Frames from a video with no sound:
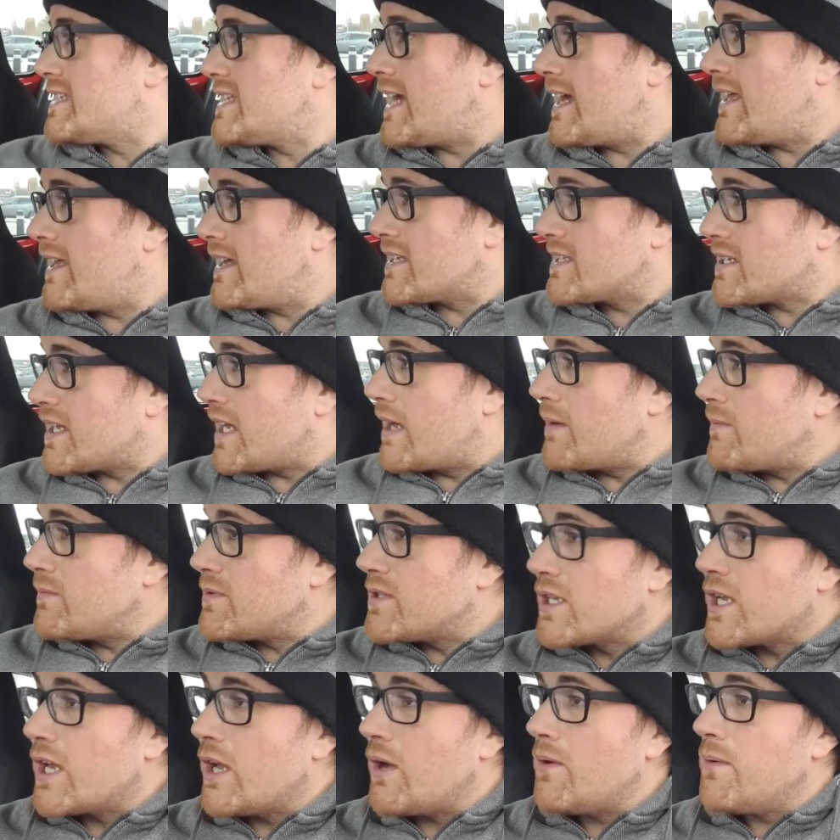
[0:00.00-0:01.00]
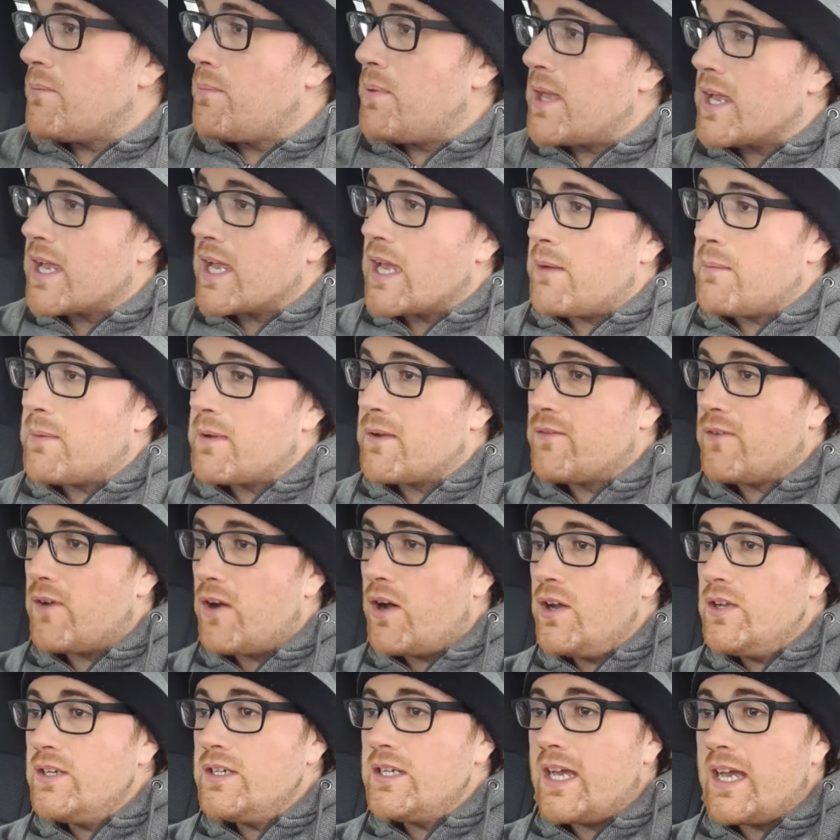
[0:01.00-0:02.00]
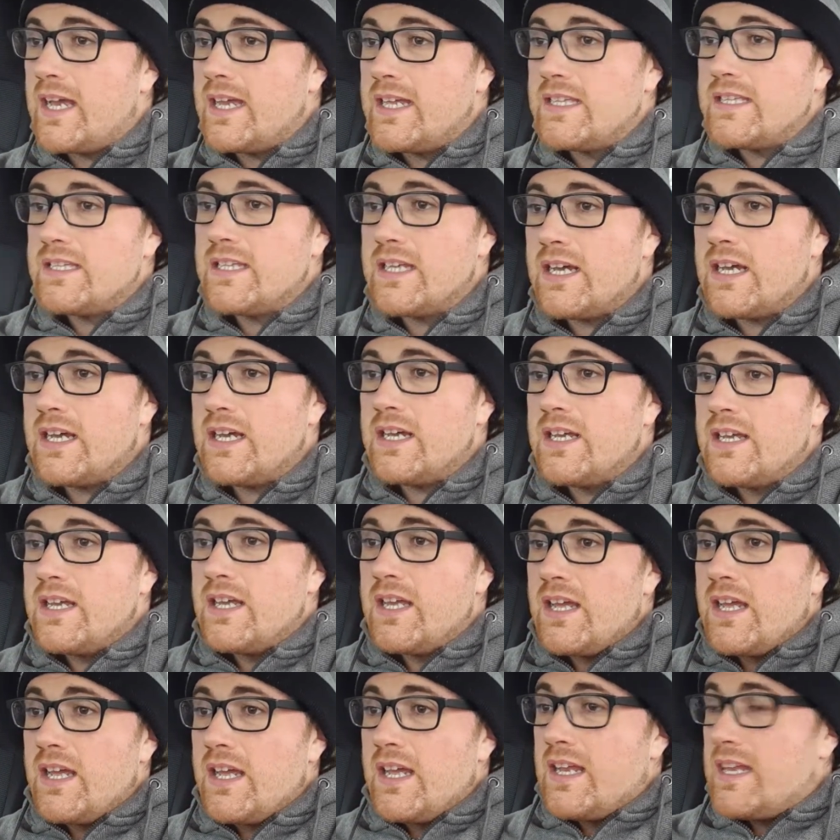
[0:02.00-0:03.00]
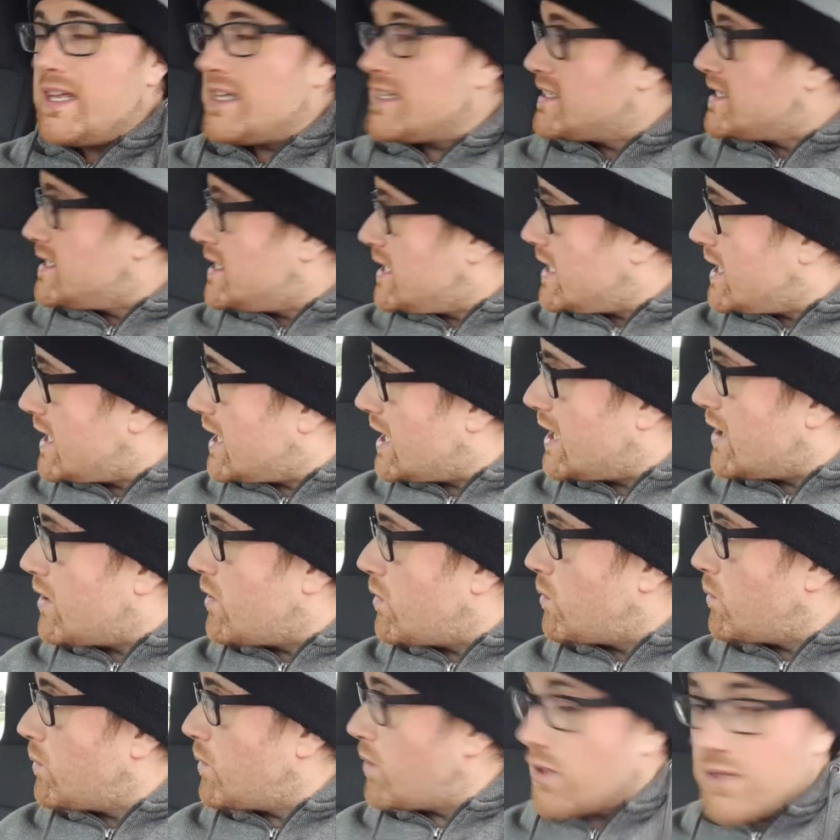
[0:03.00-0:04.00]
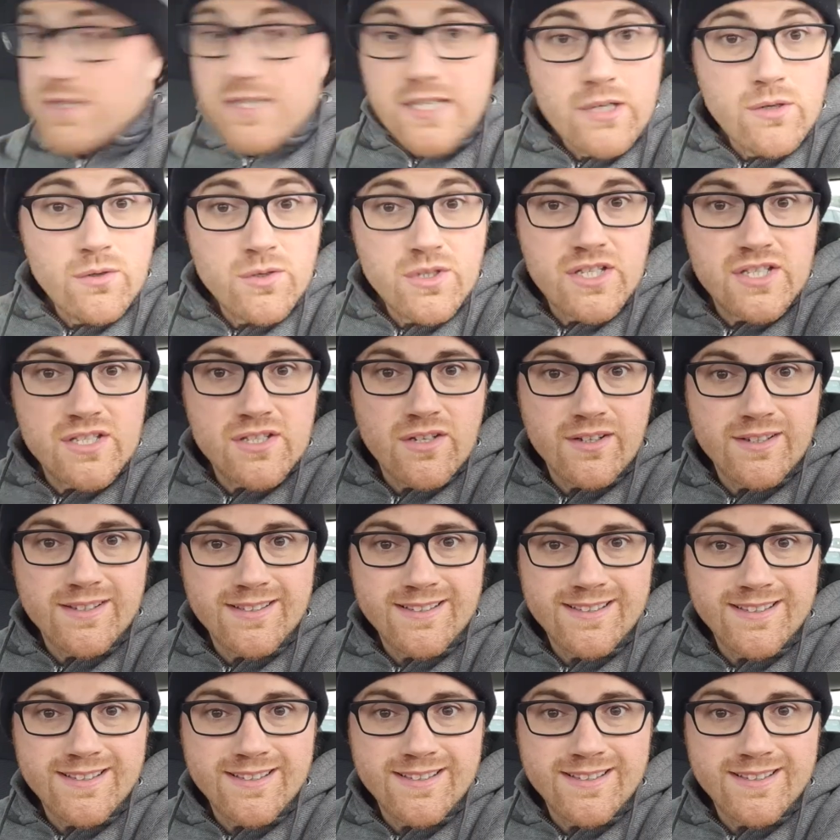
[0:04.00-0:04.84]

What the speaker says: now that time to go and pick up Yvonne, and let's see what till she's on.